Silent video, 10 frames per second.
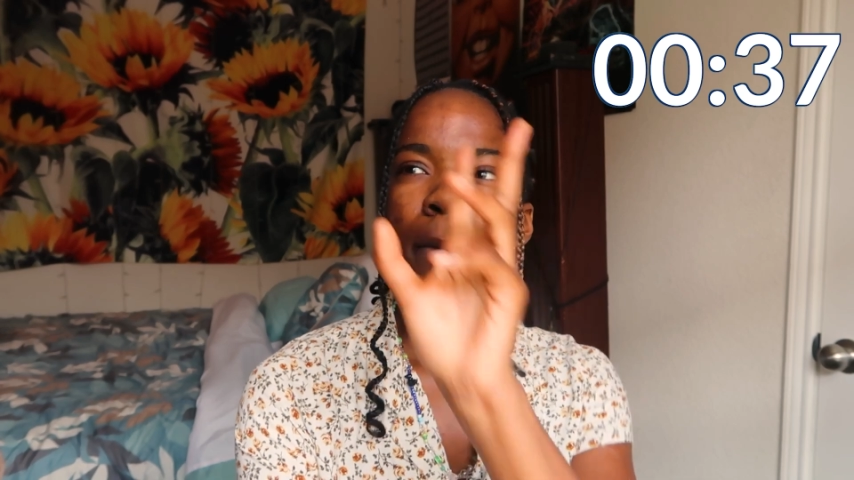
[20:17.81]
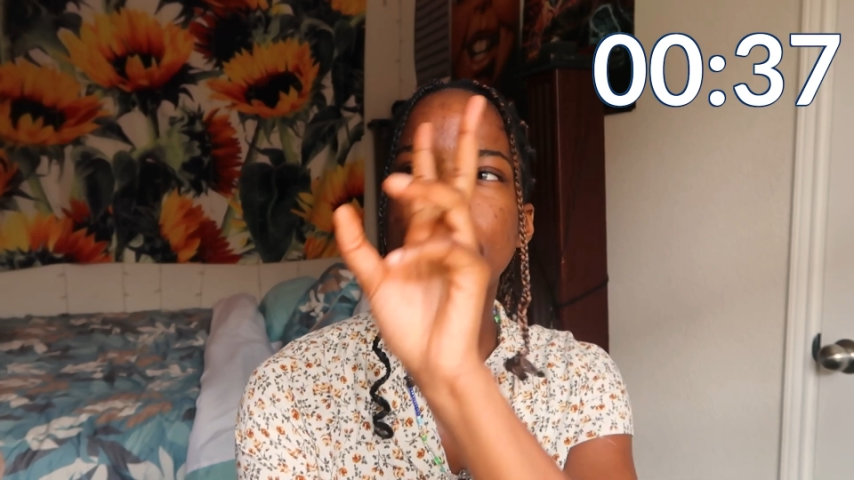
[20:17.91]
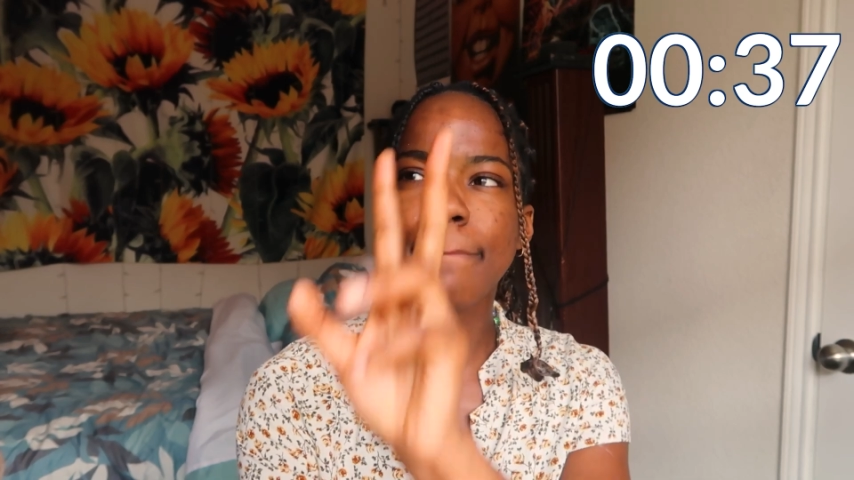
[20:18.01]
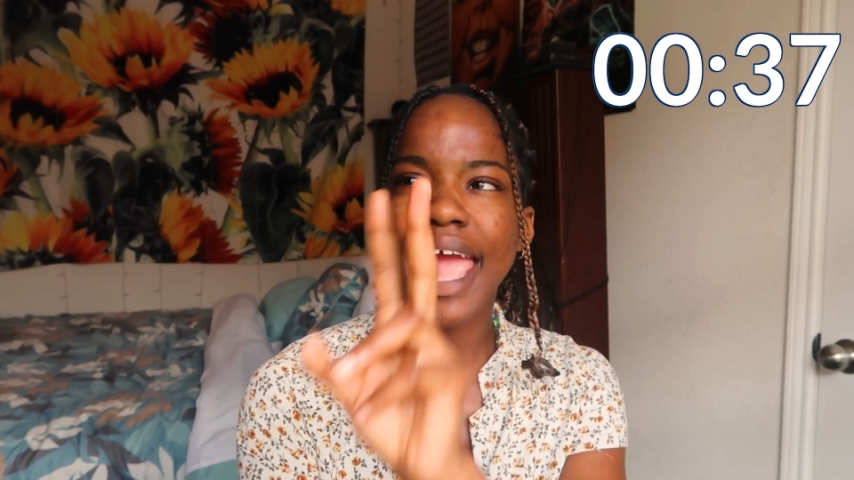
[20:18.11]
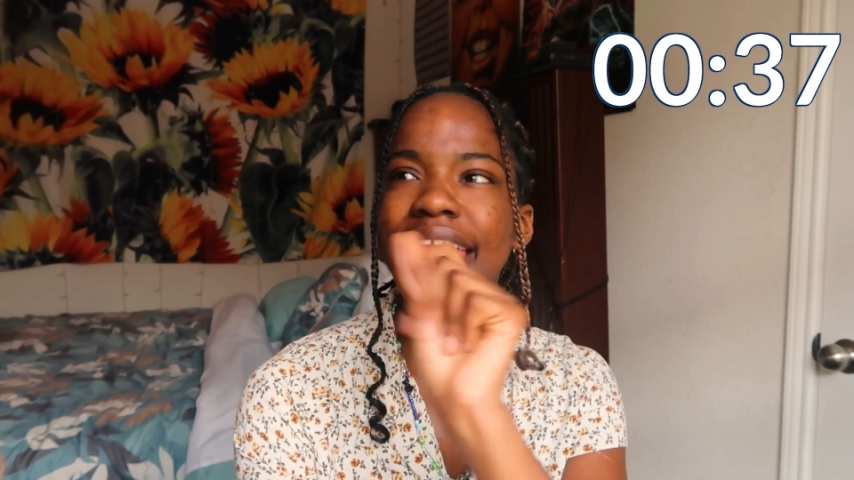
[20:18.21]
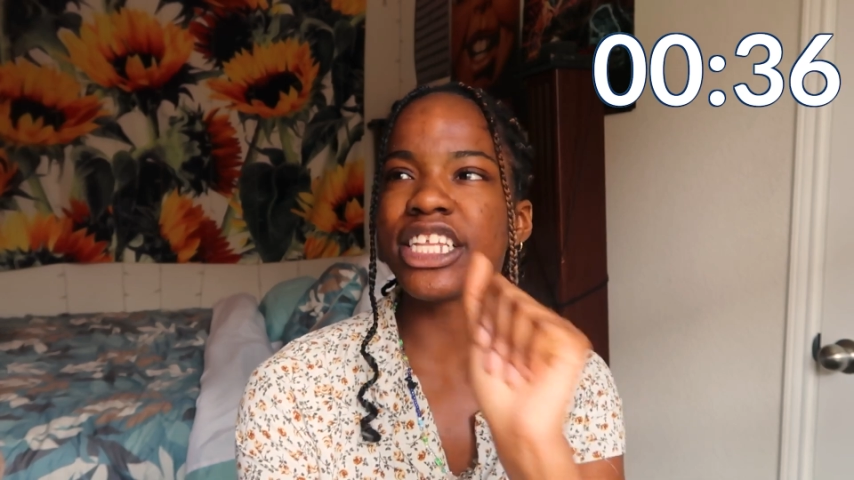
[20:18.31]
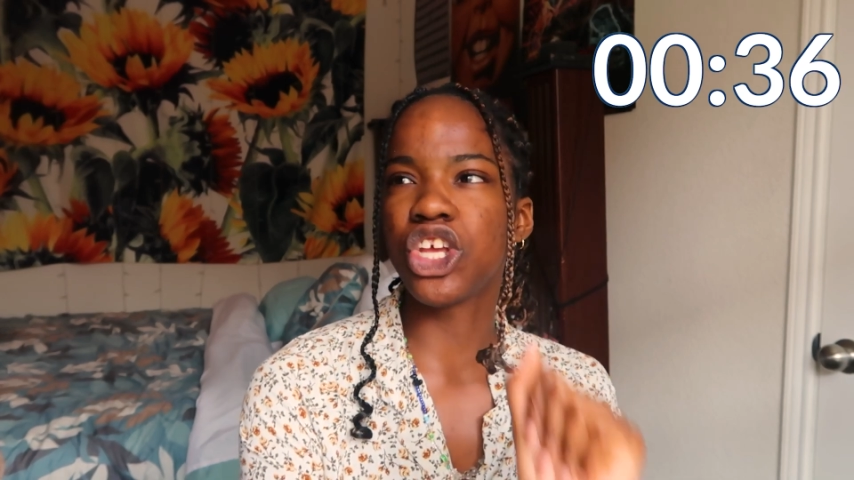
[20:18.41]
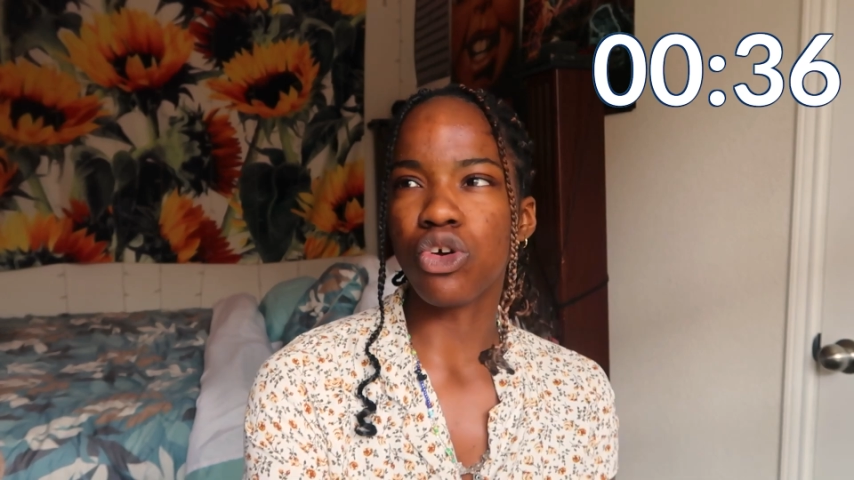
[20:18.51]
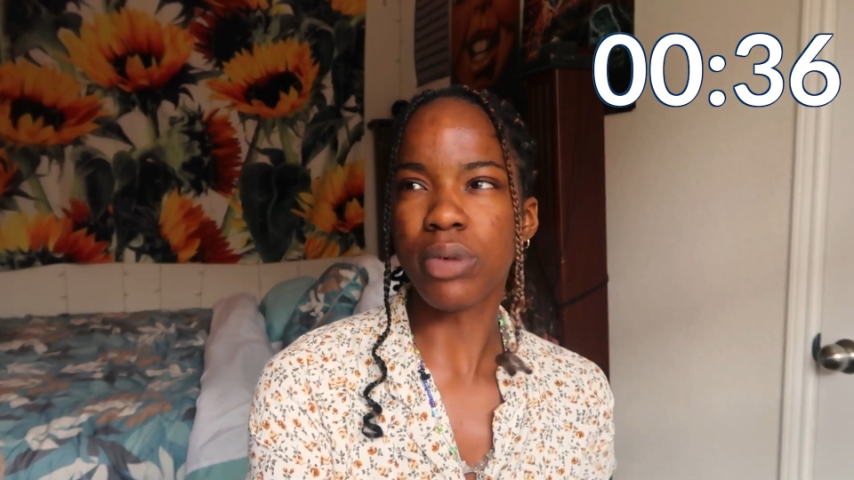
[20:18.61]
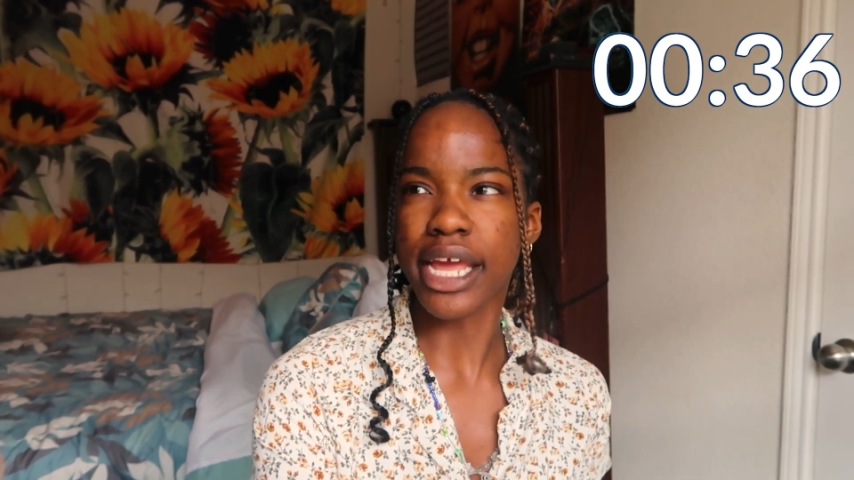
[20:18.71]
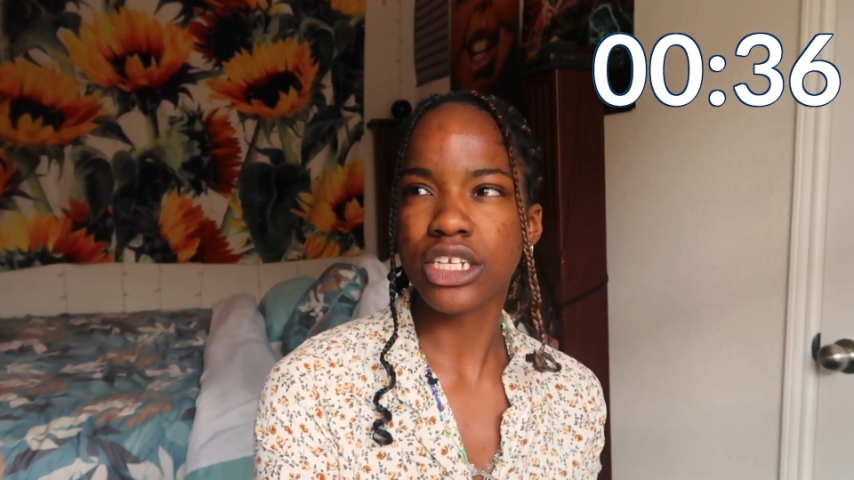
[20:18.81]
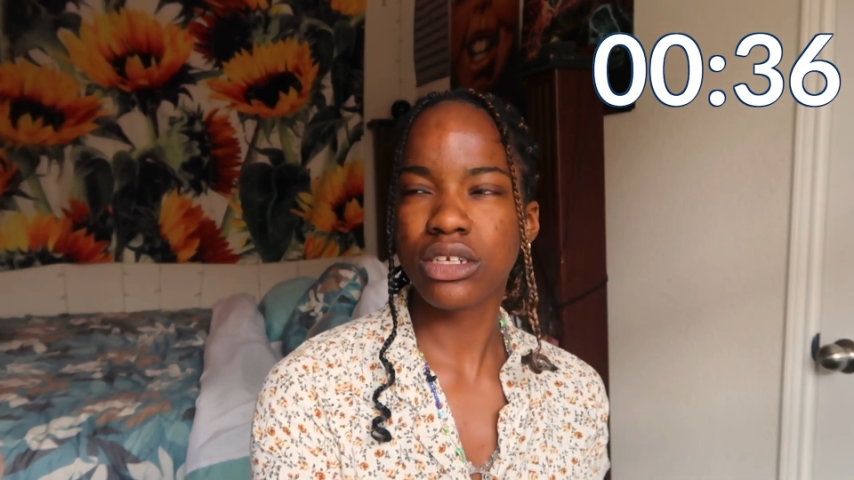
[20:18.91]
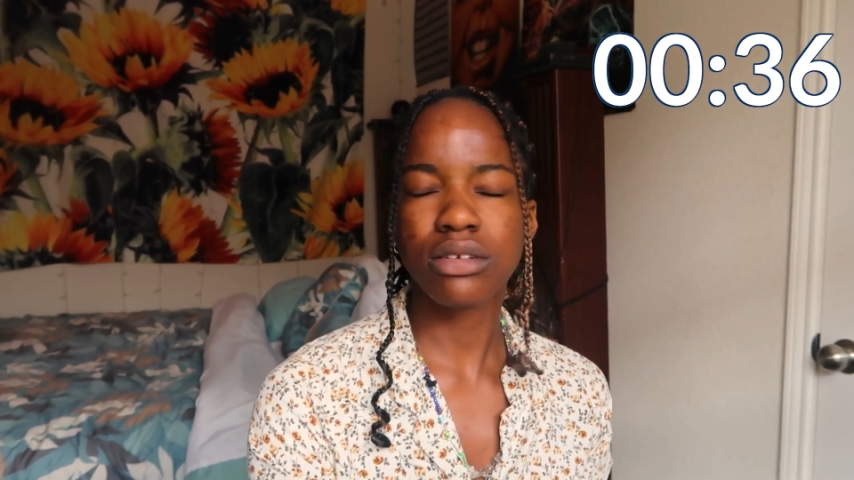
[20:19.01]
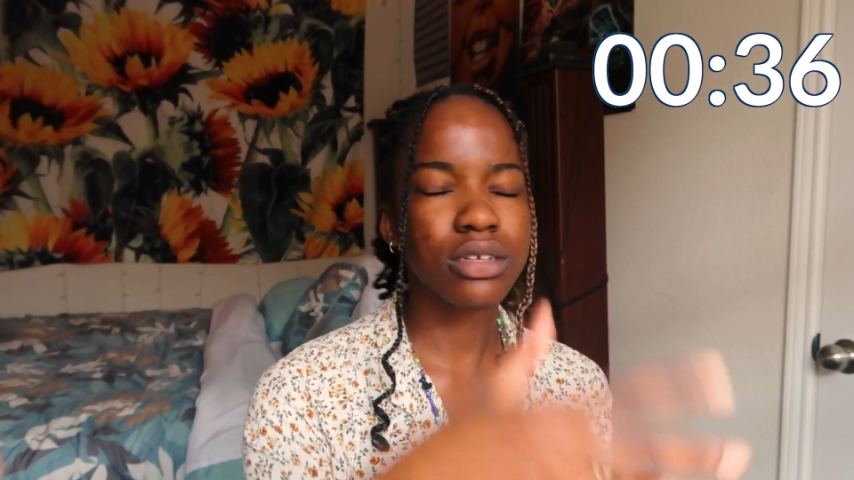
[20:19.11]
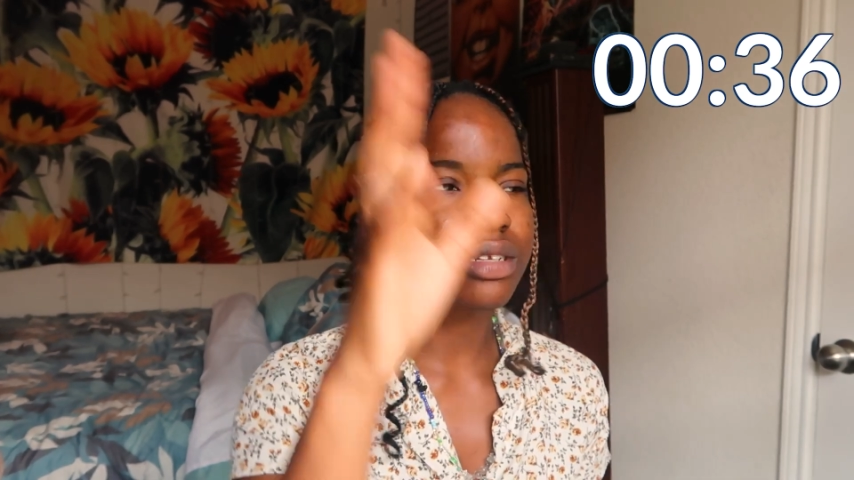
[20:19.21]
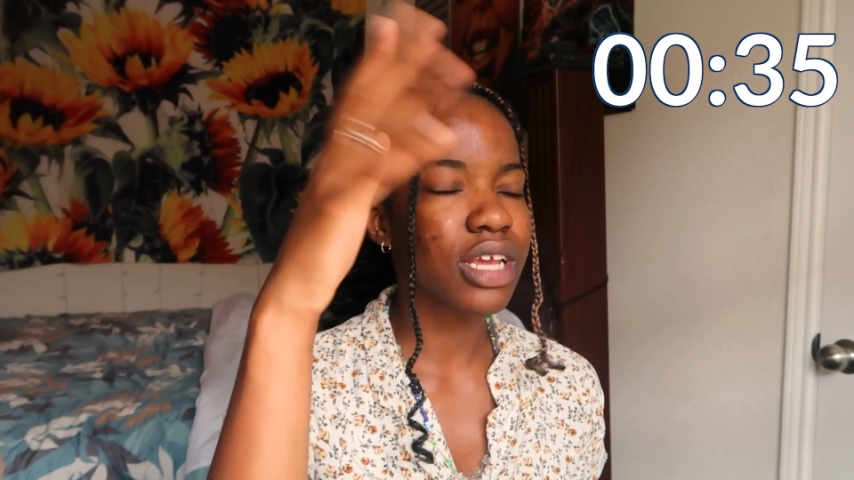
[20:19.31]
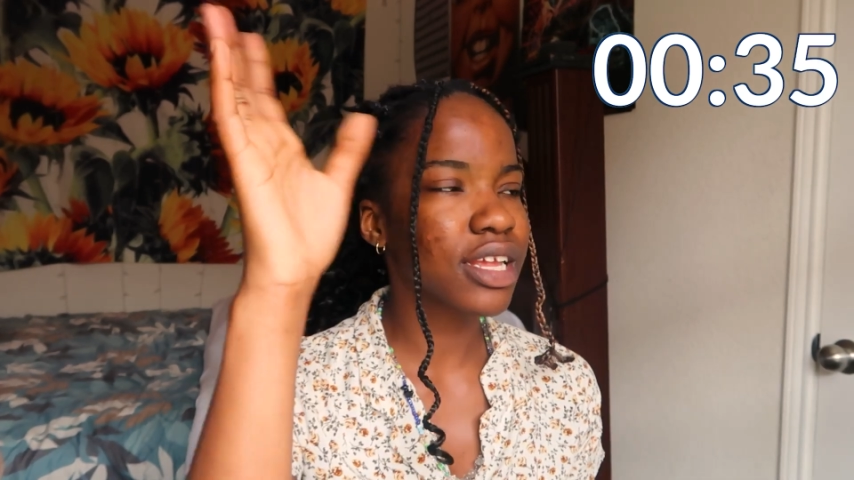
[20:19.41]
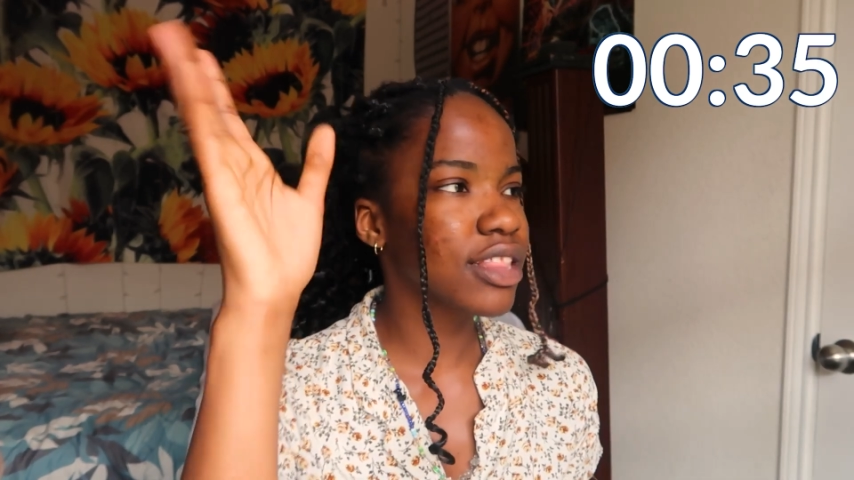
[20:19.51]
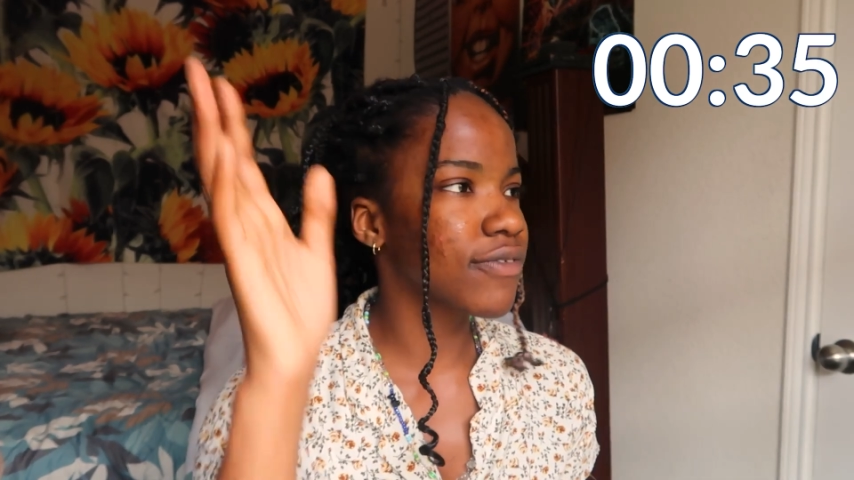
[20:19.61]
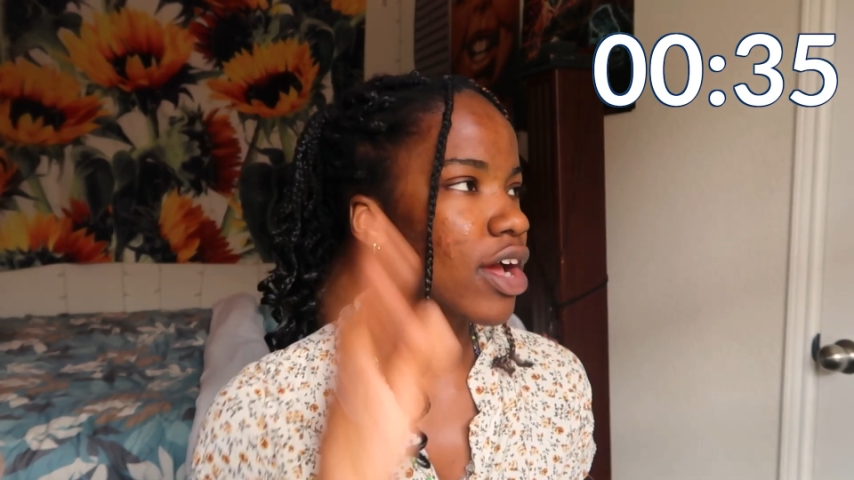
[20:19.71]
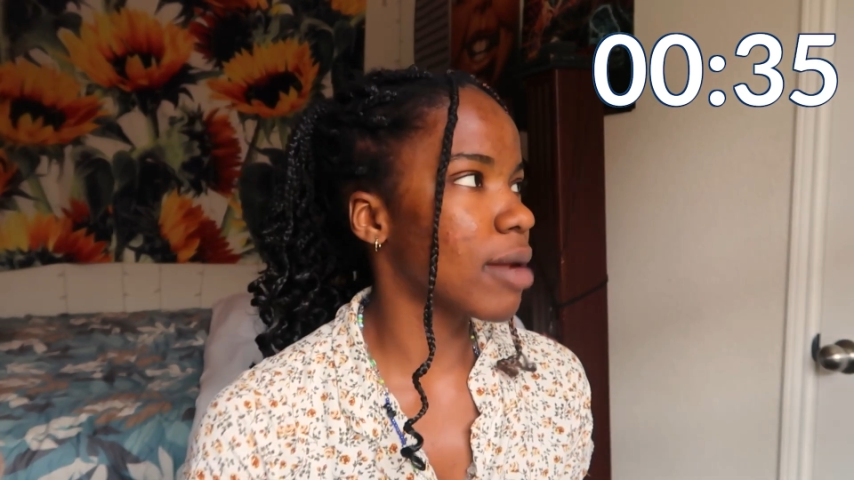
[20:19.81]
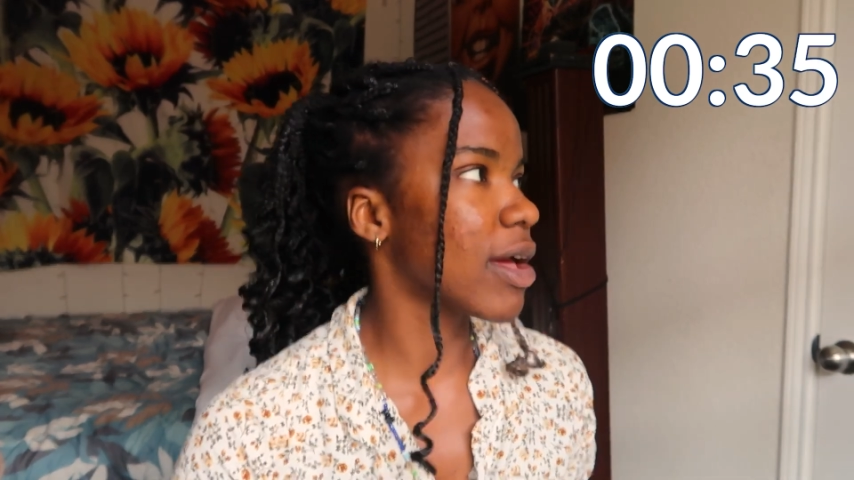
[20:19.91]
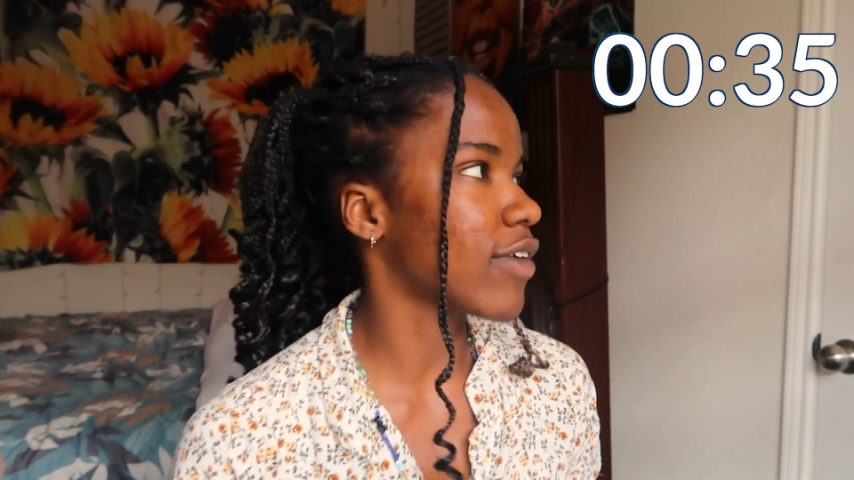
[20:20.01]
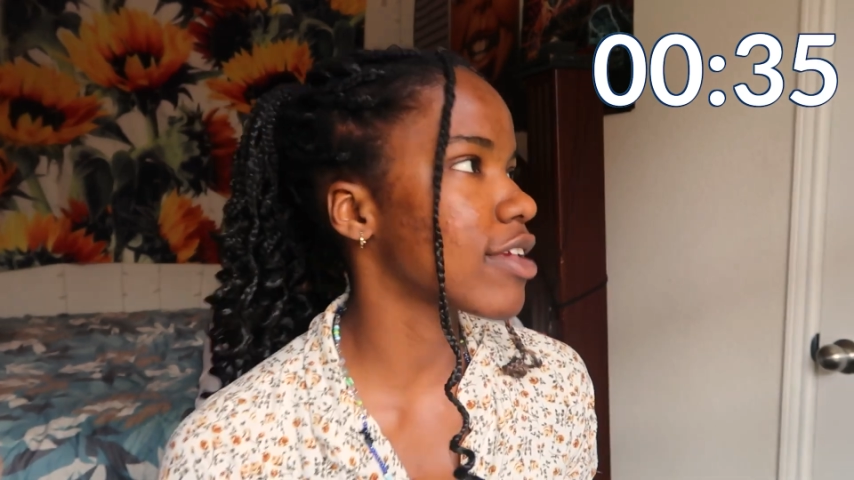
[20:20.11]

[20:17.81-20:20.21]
Make it too, bitch. And get the fuck out of